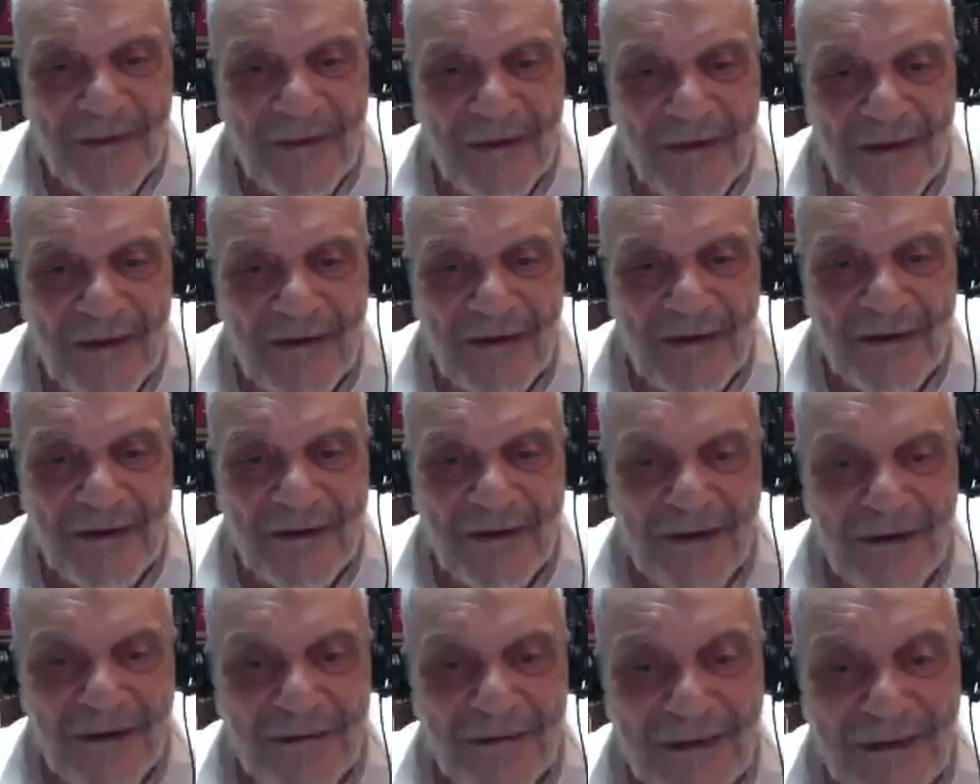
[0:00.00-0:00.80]

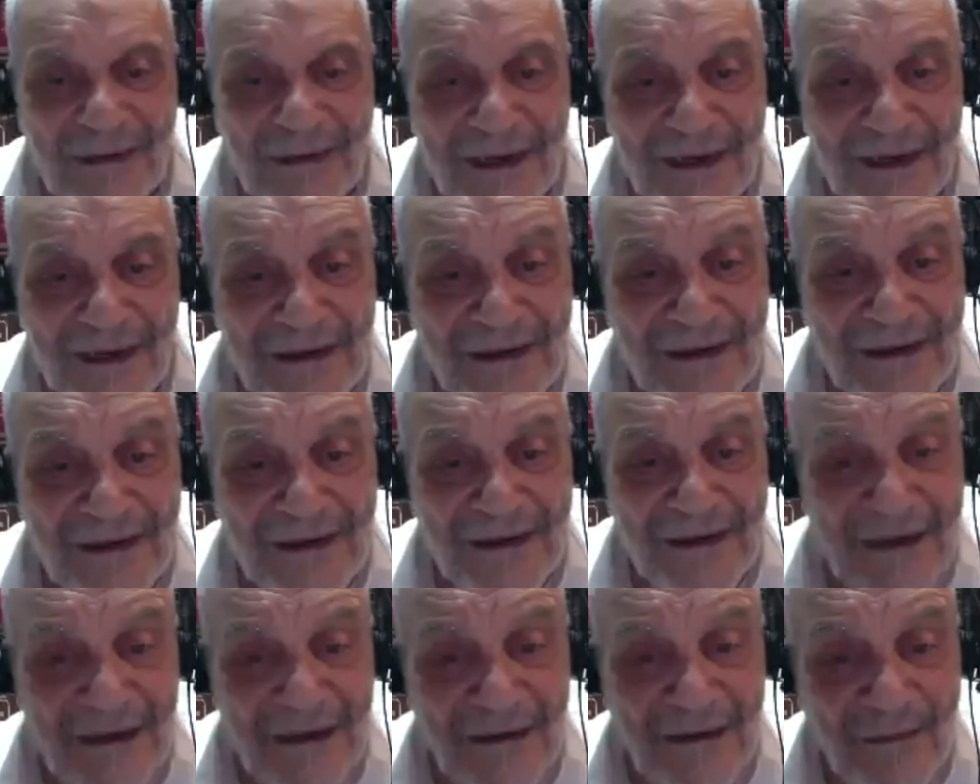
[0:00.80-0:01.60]
So then
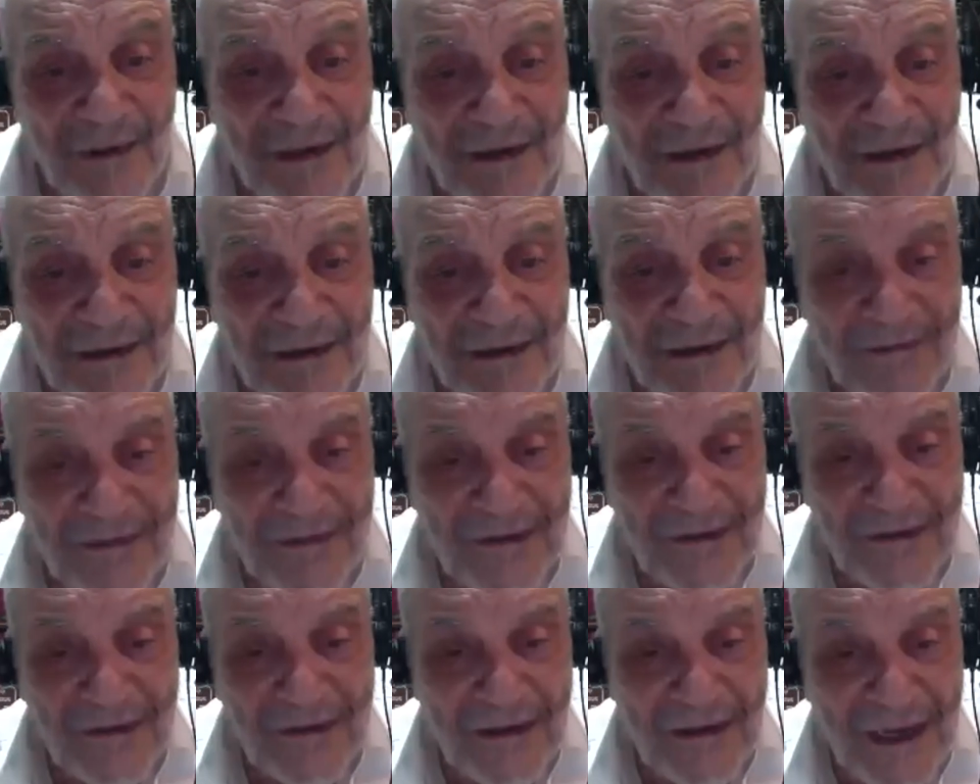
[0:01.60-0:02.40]
it
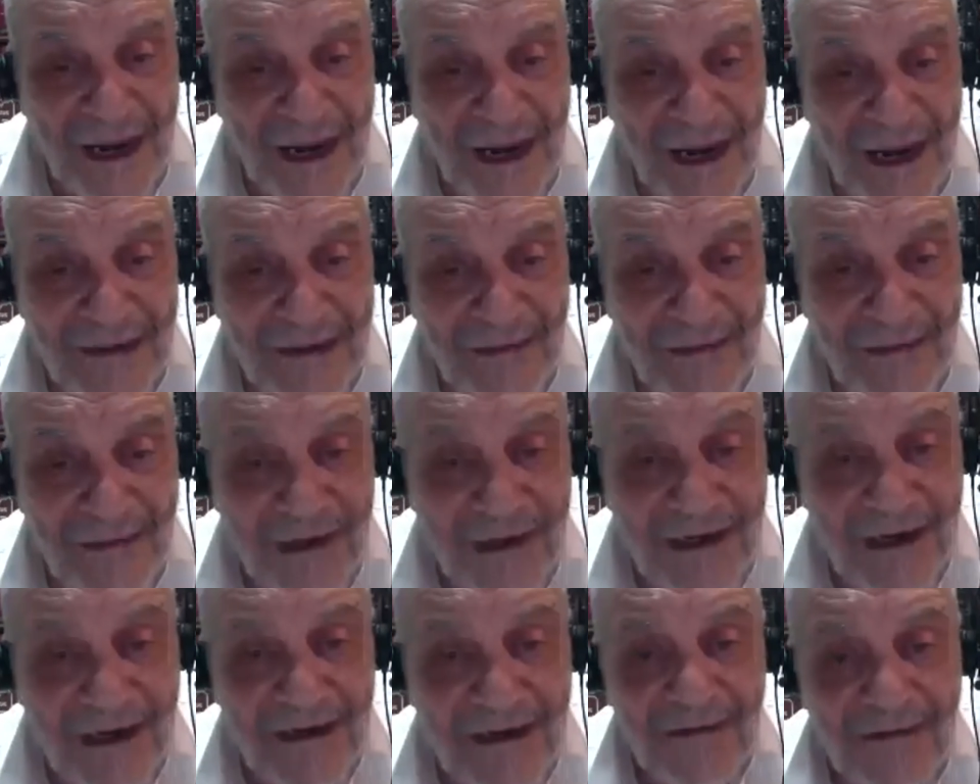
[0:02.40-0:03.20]
becomes the
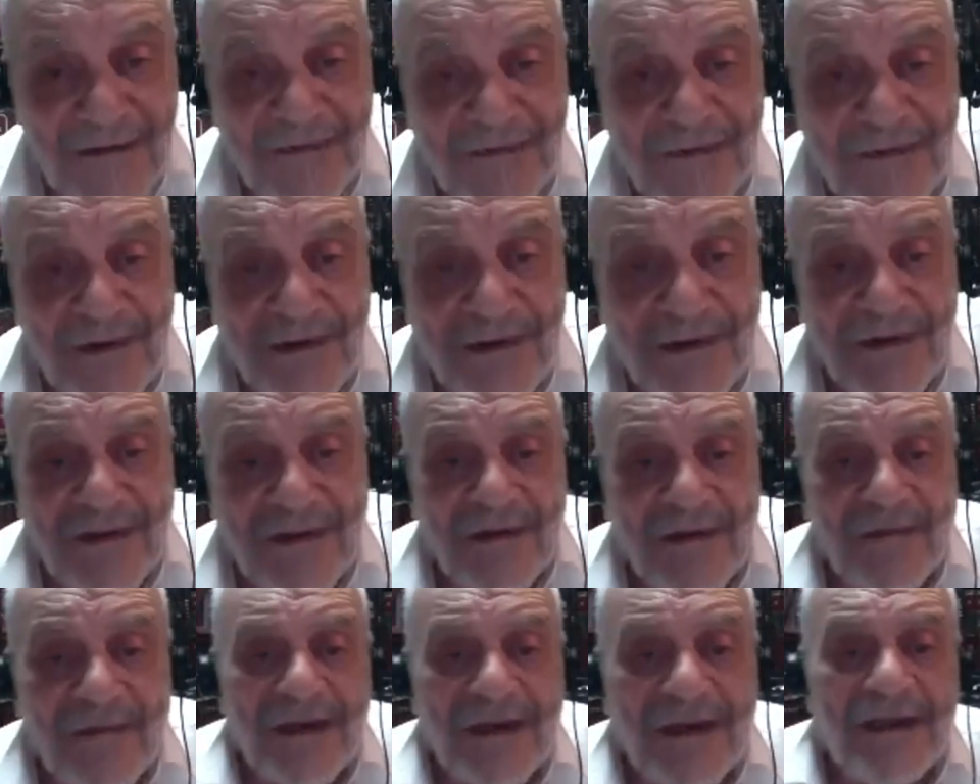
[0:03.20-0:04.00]
dominating force
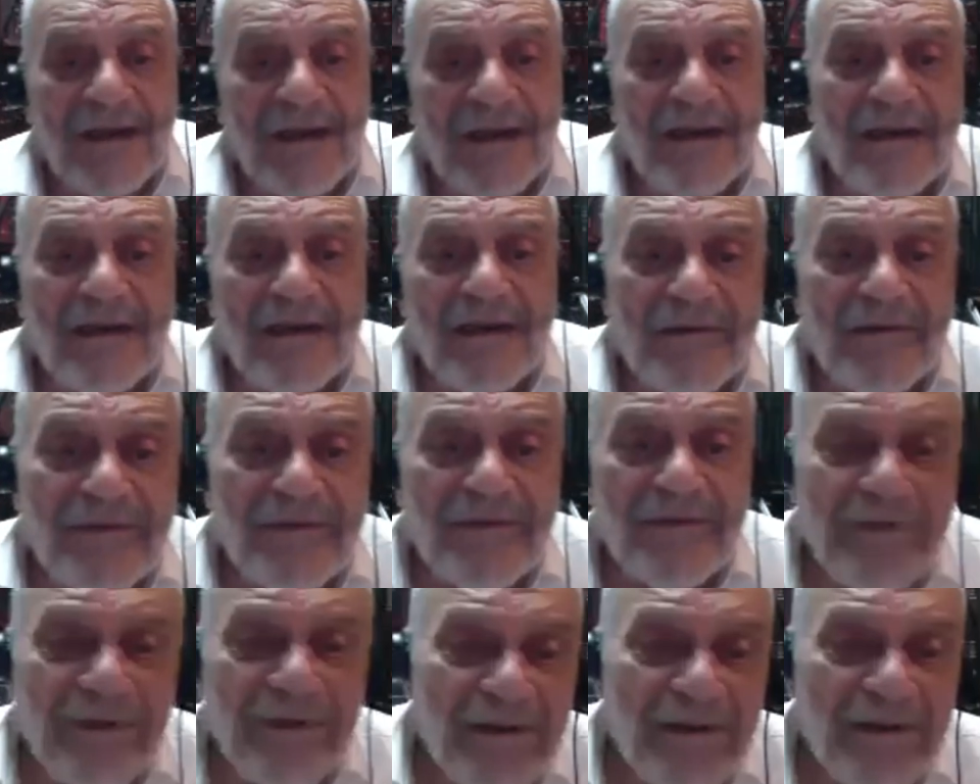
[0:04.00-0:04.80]
in my
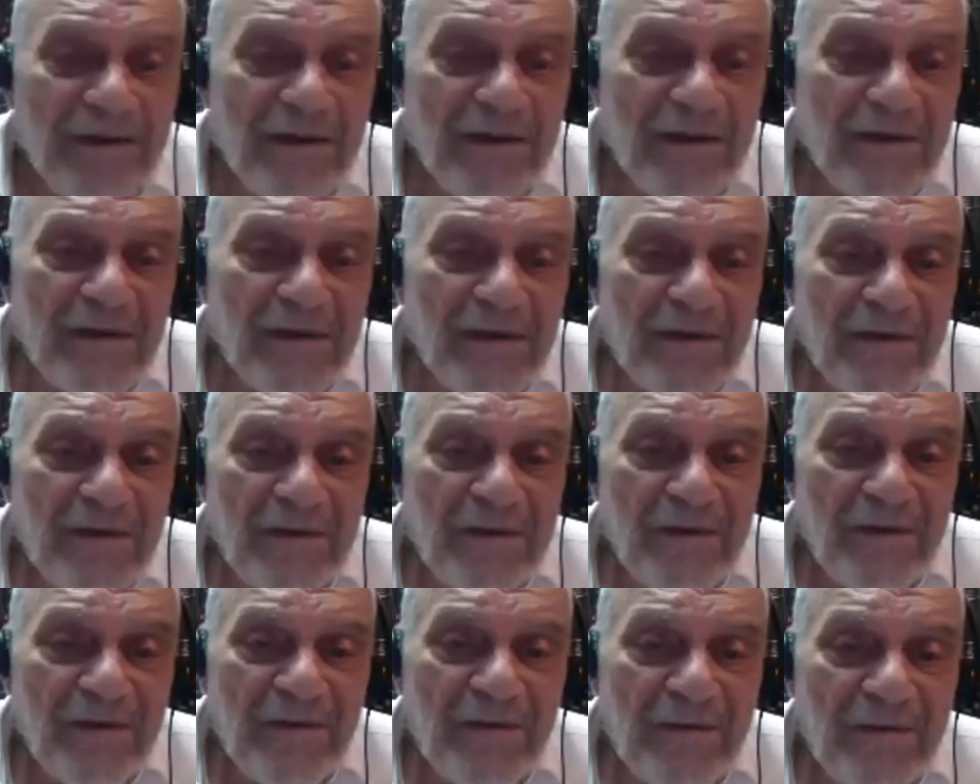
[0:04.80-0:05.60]
life.
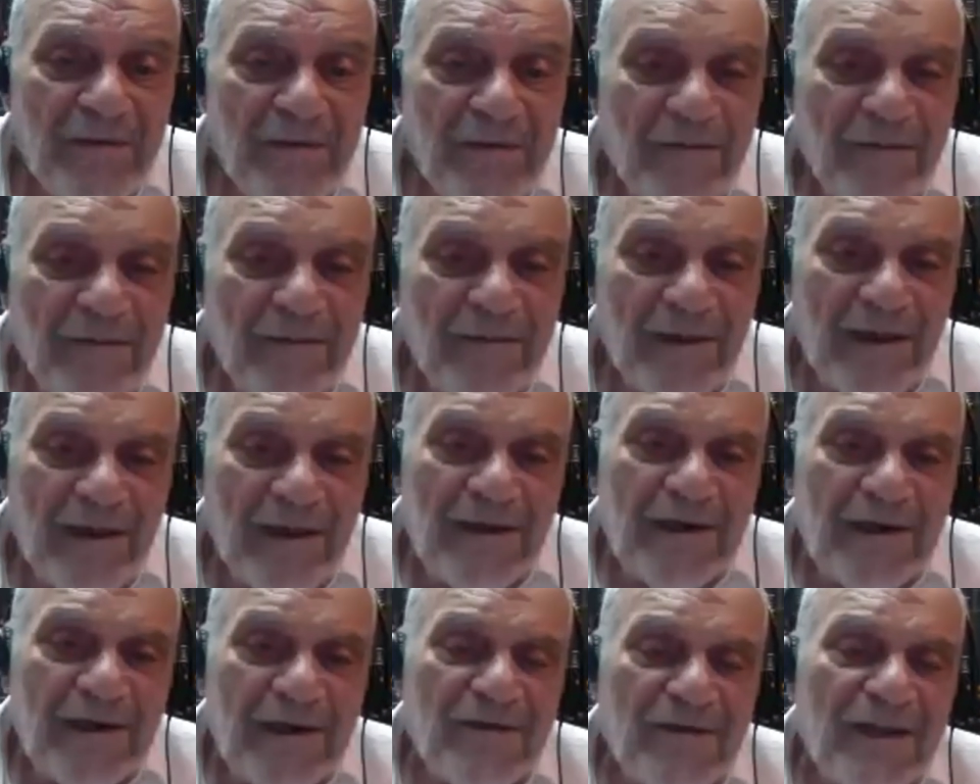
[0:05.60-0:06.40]

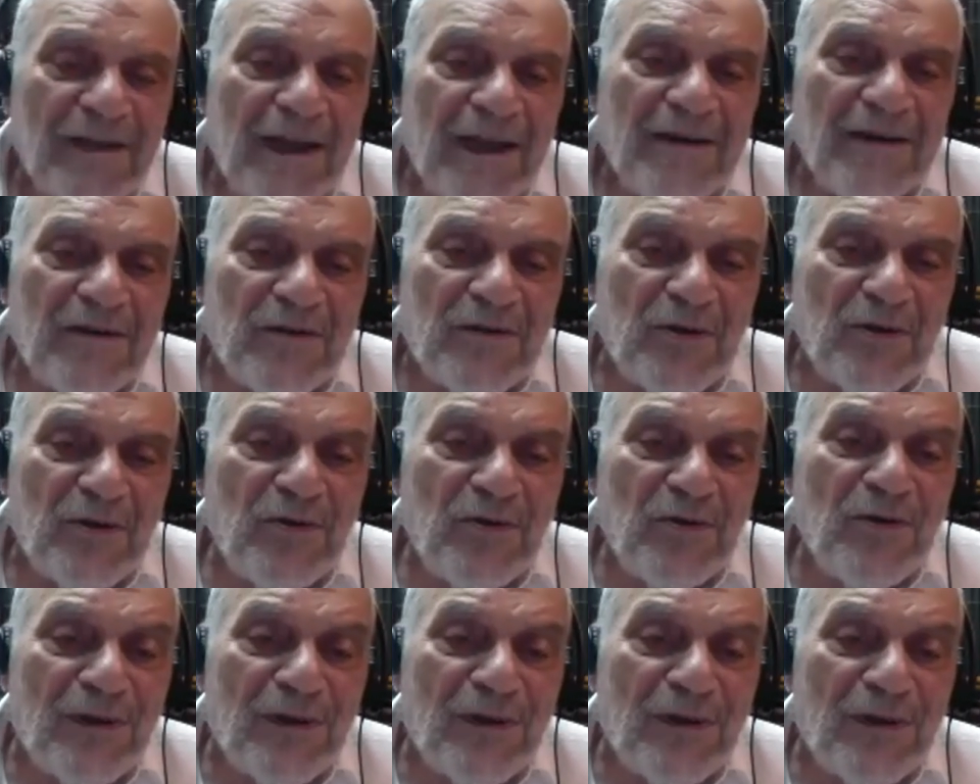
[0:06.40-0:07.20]
And it's not a
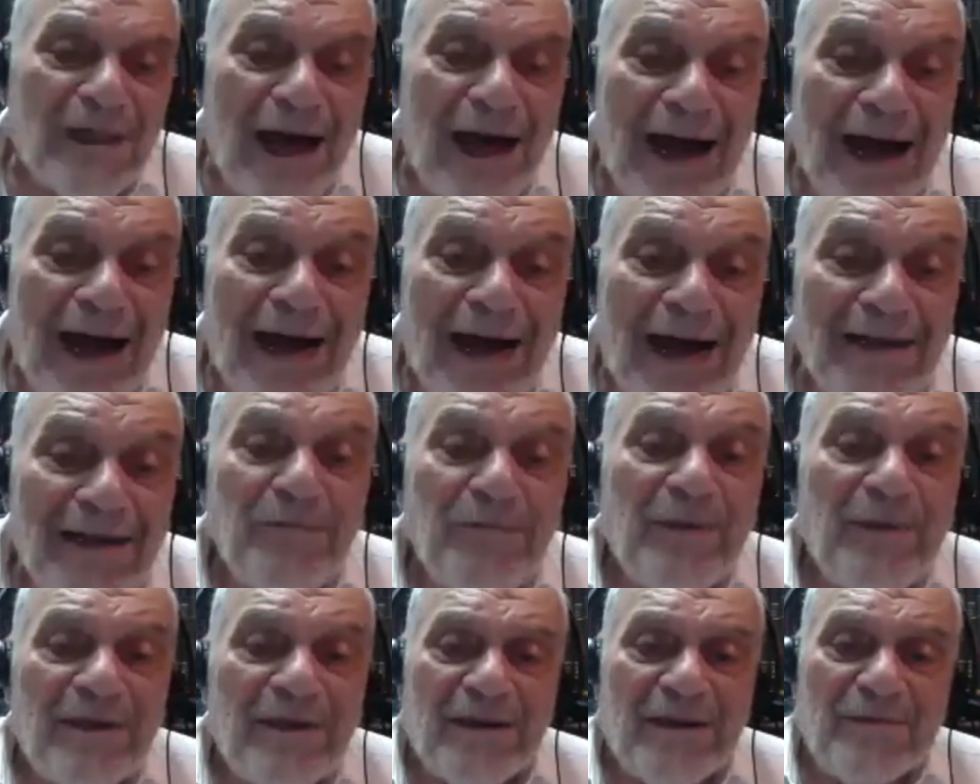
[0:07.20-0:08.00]
tool. I
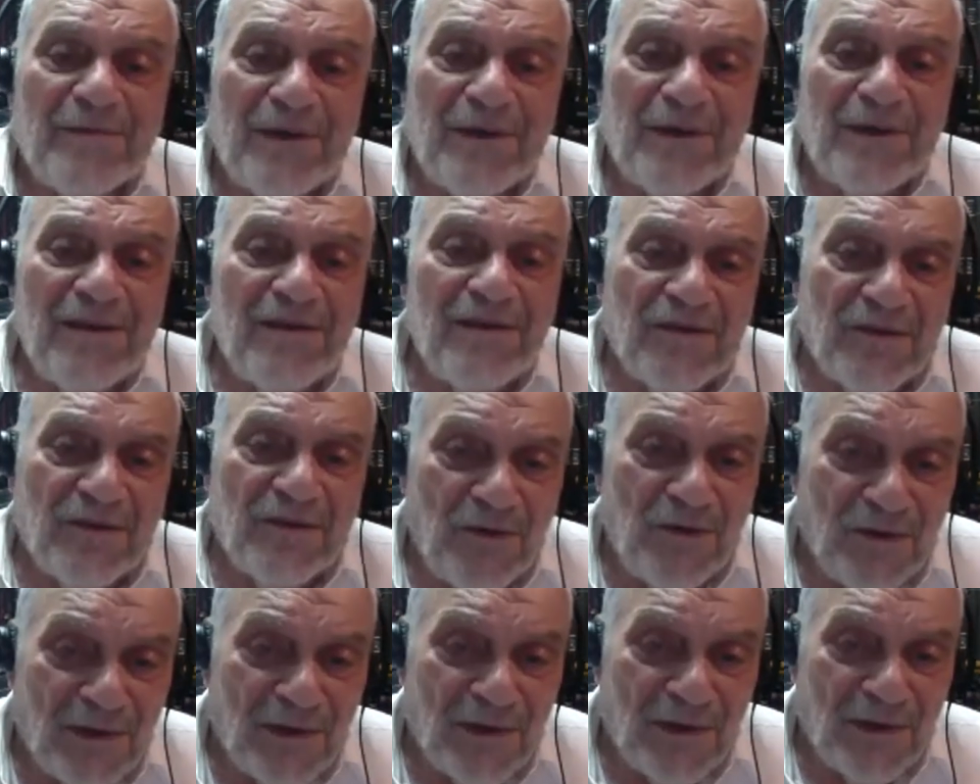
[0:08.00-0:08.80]
become its
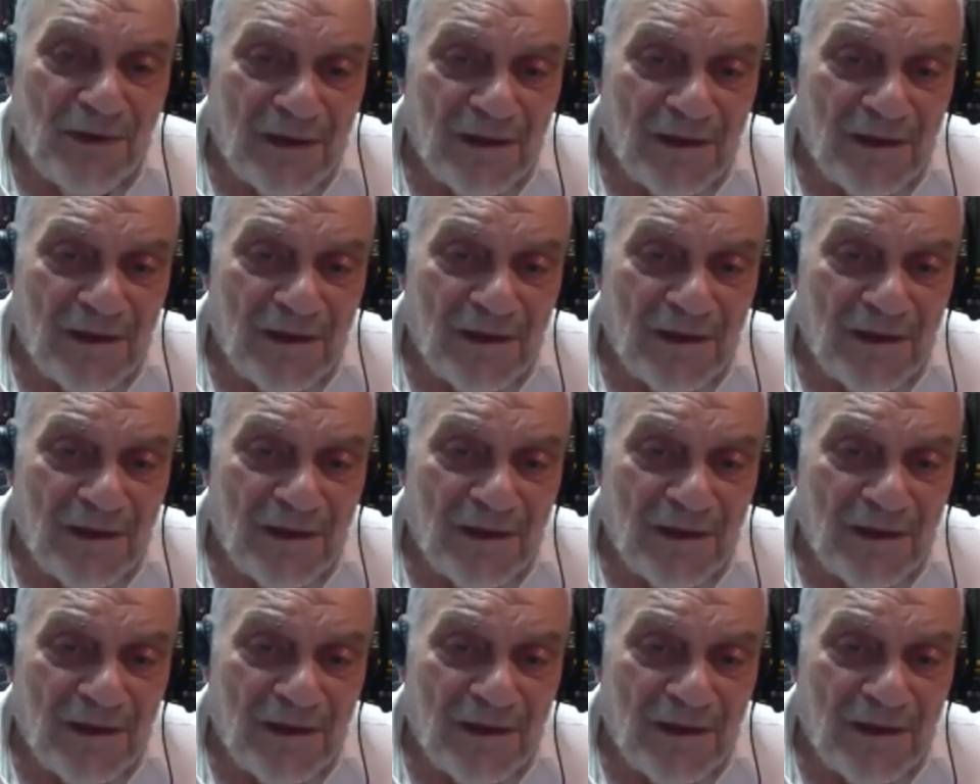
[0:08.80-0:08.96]
tool.